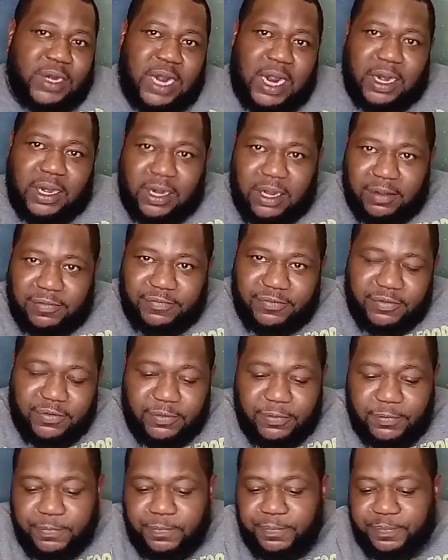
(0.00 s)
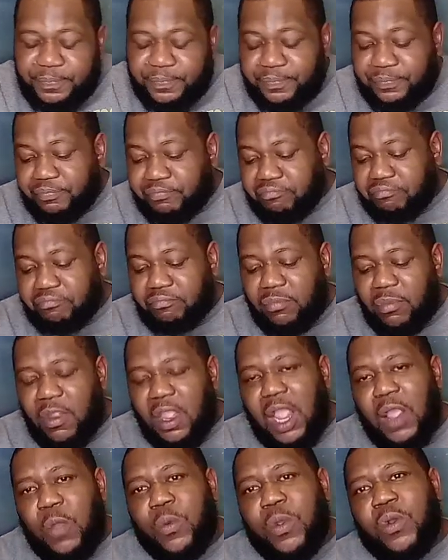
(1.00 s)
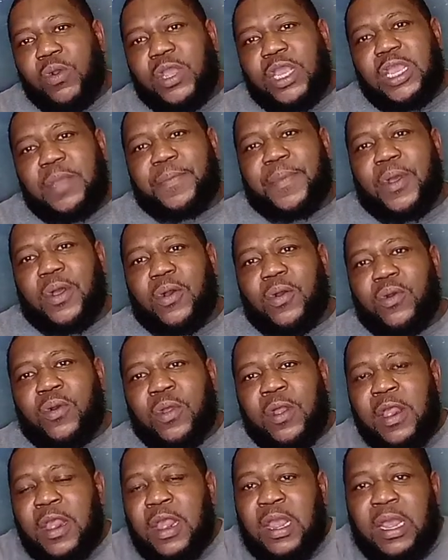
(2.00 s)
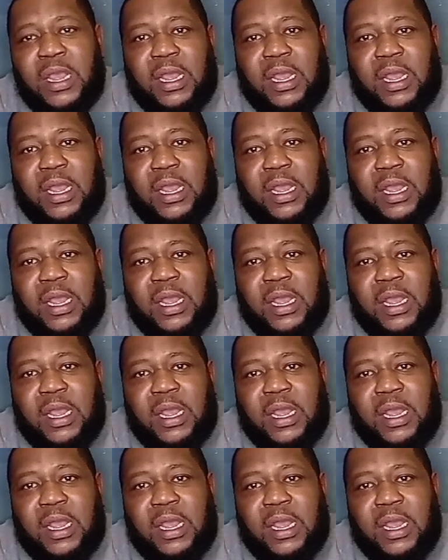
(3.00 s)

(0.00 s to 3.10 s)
And we're going to keep on keeping this ship rolling.